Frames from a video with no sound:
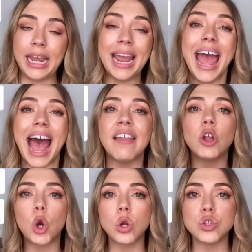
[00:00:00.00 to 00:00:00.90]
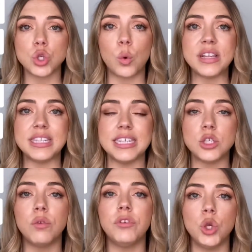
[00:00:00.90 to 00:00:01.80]
and the consequences of
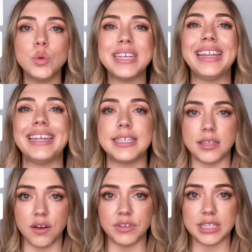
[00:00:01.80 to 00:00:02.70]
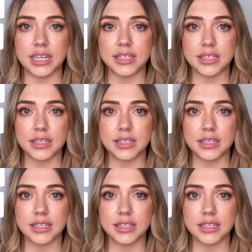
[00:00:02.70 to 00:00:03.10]
using these services.